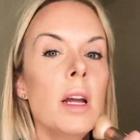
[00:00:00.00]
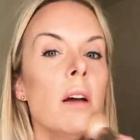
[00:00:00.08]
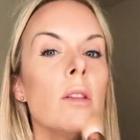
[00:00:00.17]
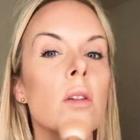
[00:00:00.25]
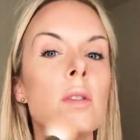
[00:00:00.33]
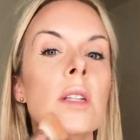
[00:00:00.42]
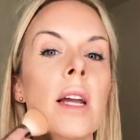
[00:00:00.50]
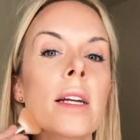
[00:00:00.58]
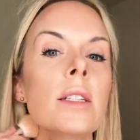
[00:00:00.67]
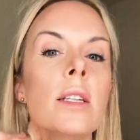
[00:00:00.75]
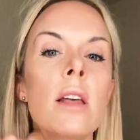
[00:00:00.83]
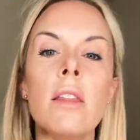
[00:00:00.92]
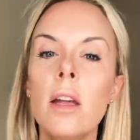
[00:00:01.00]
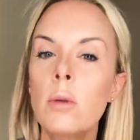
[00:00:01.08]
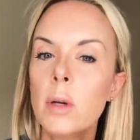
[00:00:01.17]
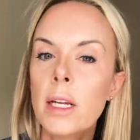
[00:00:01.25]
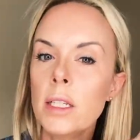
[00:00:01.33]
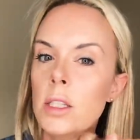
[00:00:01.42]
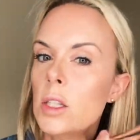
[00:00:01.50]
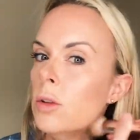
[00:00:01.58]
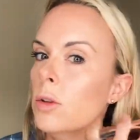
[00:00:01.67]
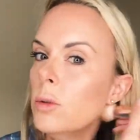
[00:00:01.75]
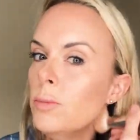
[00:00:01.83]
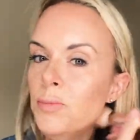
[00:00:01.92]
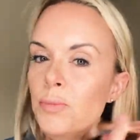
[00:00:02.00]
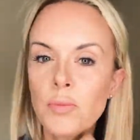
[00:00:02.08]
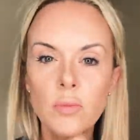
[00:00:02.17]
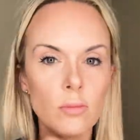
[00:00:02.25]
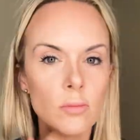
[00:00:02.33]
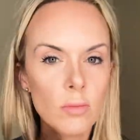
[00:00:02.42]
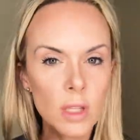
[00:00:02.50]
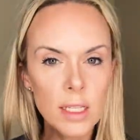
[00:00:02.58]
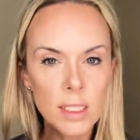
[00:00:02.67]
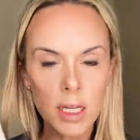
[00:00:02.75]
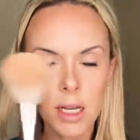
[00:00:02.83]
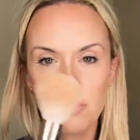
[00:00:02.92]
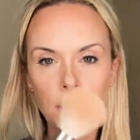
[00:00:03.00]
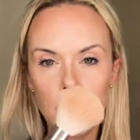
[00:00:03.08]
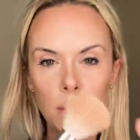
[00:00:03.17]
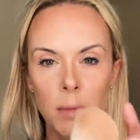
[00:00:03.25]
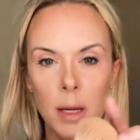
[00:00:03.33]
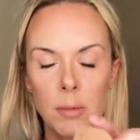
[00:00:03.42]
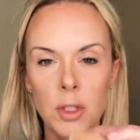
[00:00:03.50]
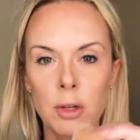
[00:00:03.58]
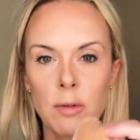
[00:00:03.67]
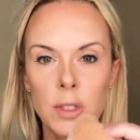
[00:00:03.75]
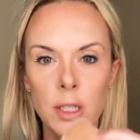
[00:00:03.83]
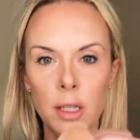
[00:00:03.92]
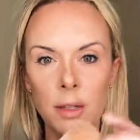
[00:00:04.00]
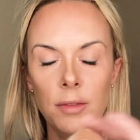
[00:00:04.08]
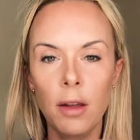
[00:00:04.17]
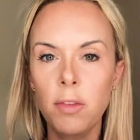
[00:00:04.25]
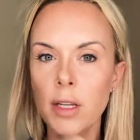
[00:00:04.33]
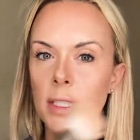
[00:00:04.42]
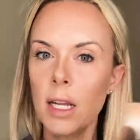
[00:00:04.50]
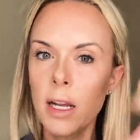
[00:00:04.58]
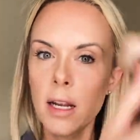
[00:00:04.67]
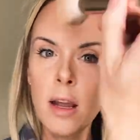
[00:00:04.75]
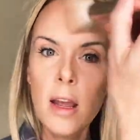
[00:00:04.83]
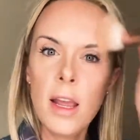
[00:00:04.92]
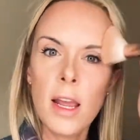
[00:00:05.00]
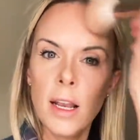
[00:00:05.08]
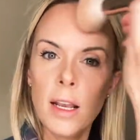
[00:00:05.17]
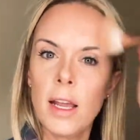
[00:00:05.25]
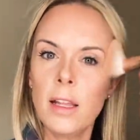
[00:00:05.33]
out those lines. Then what I do is I flip my brush over to the fluffy side and I